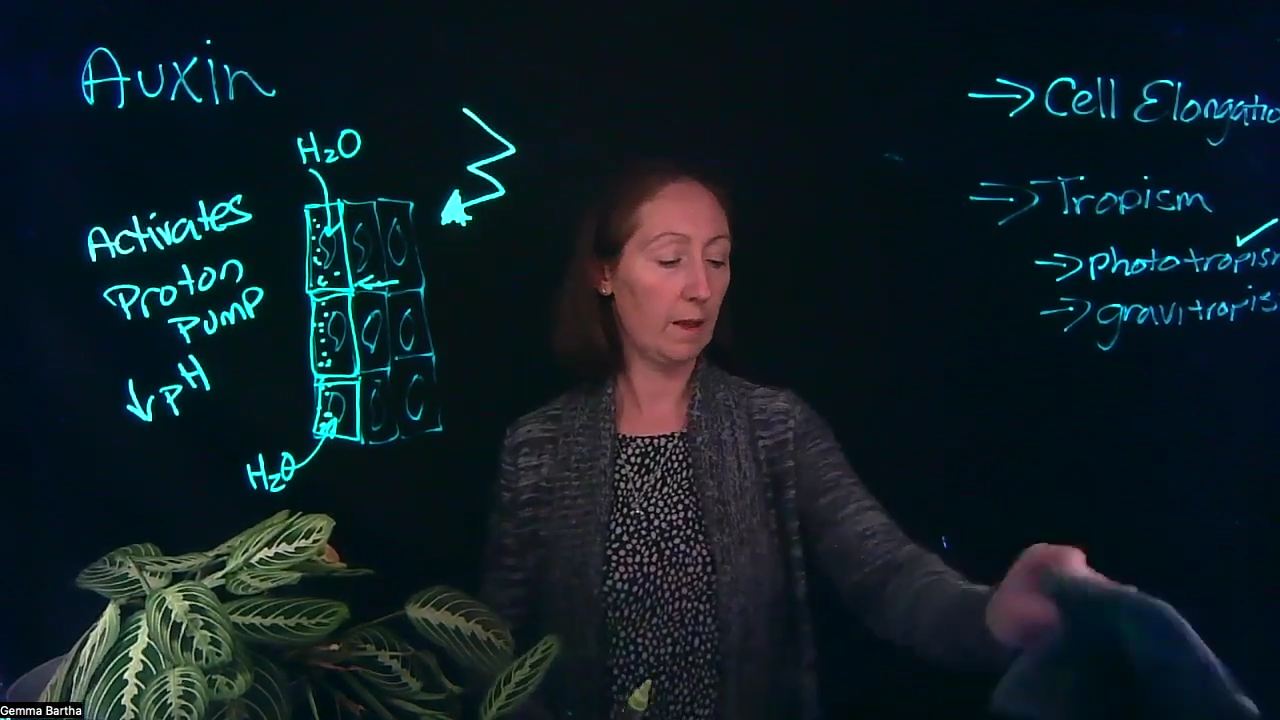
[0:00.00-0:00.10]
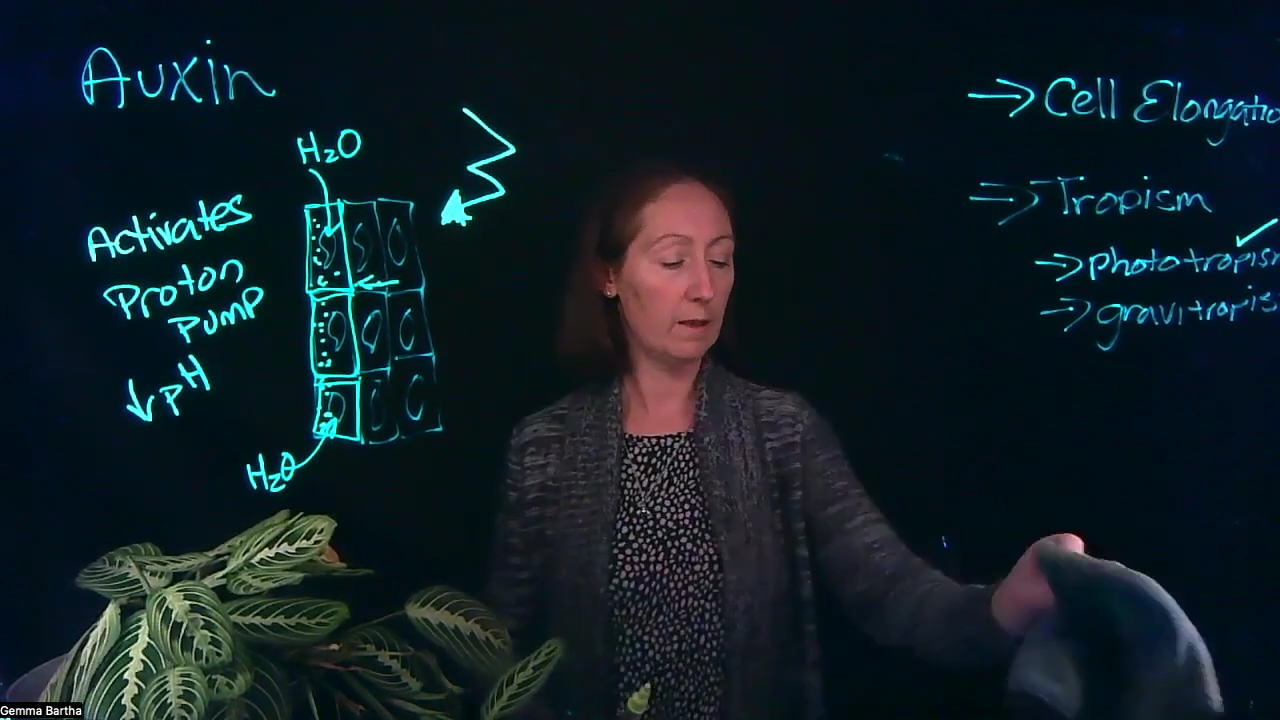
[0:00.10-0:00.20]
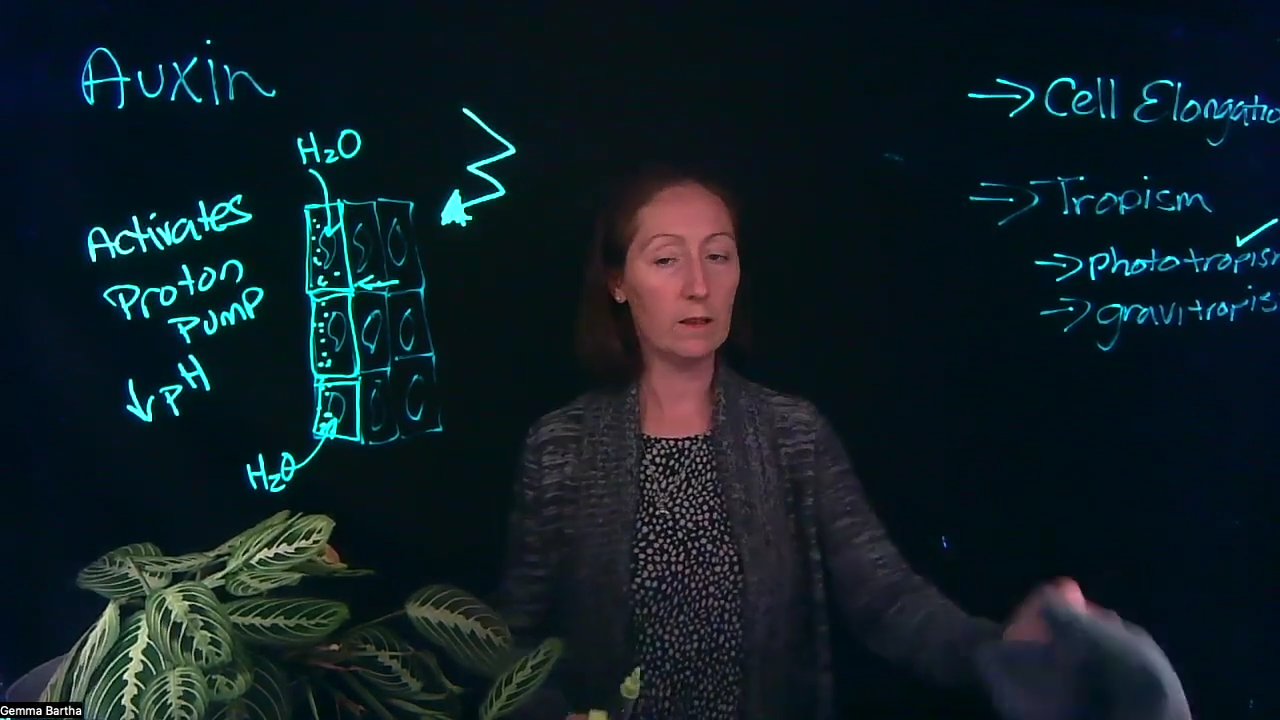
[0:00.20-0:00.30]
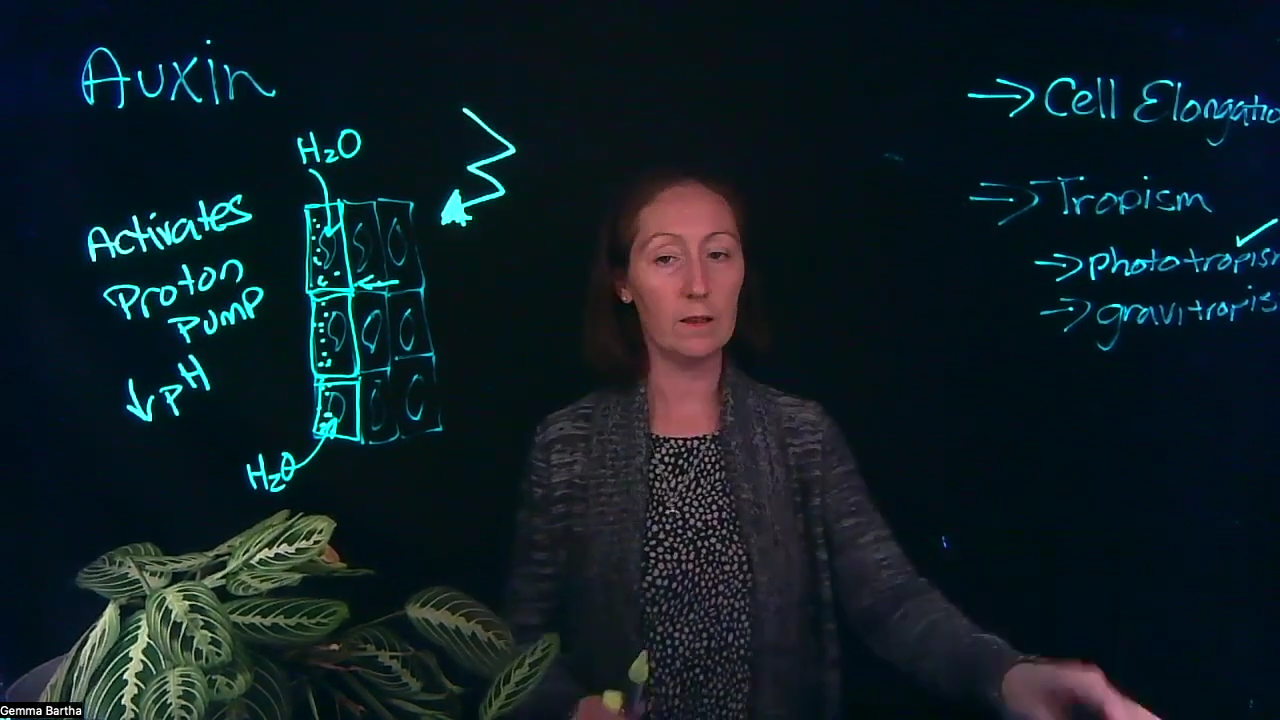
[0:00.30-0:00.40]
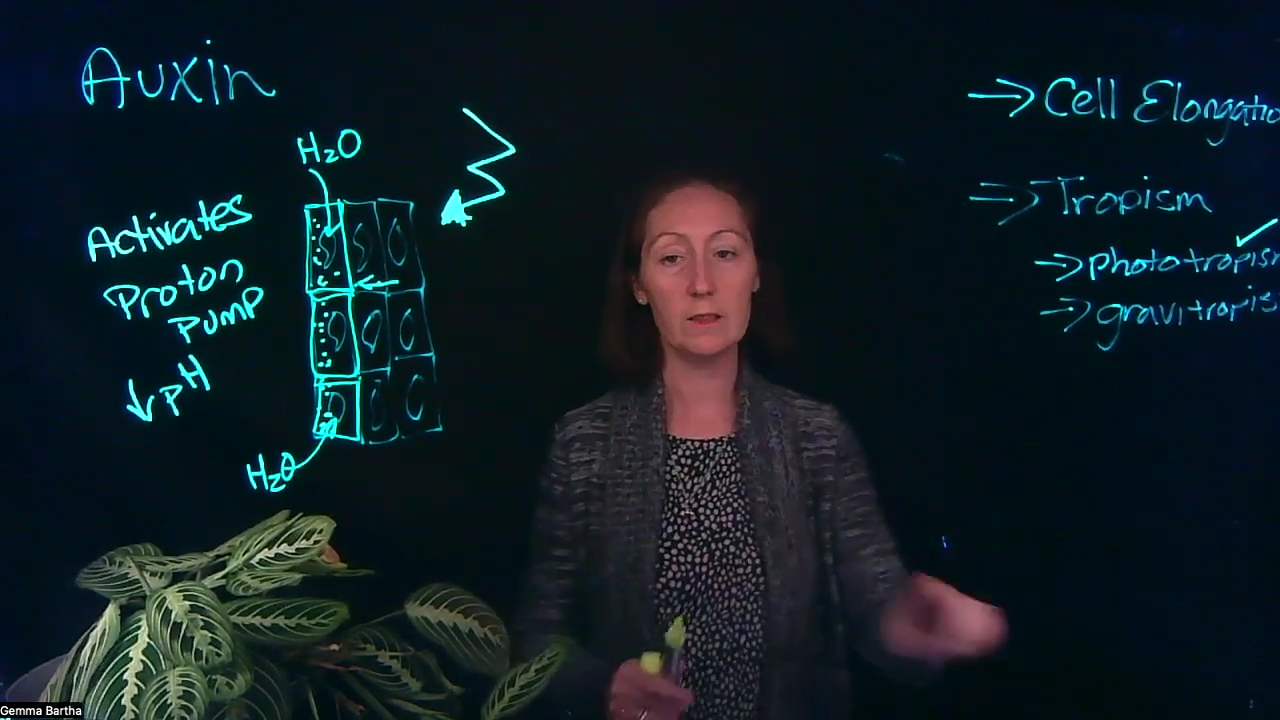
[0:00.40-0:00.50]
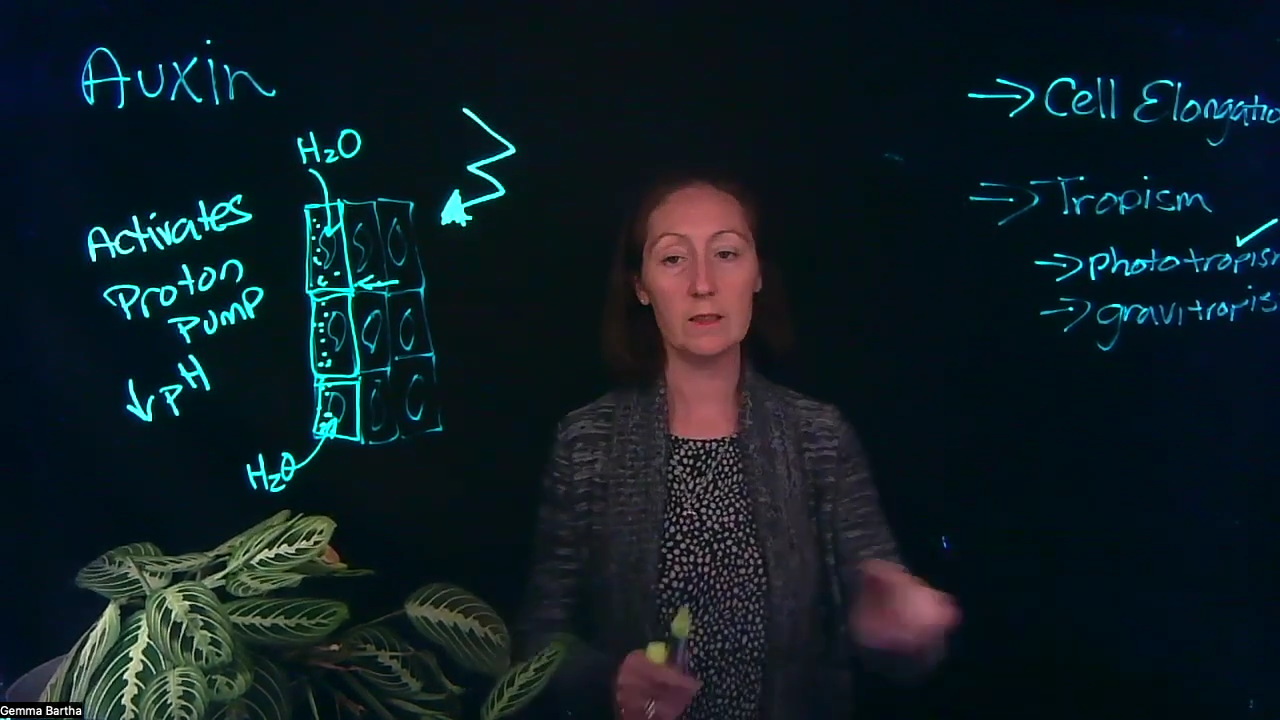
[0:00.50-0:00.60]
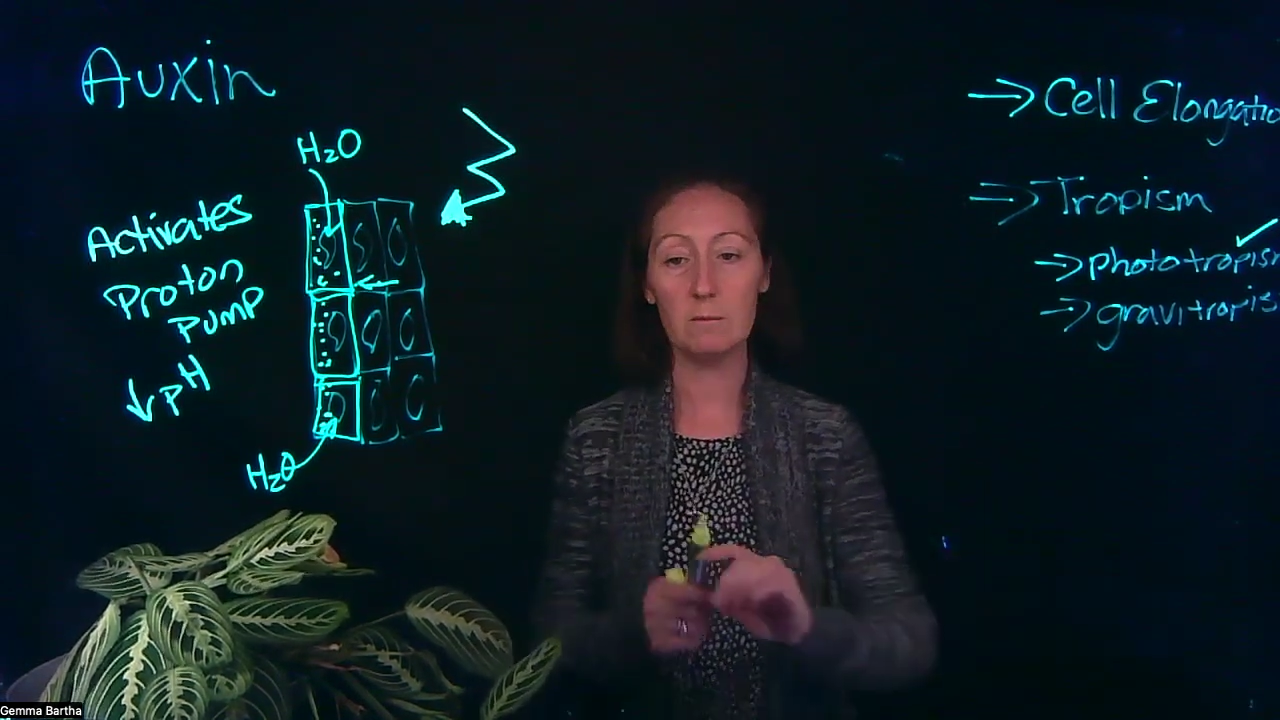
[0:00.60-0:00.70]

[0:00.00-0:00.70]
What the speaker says: Now let's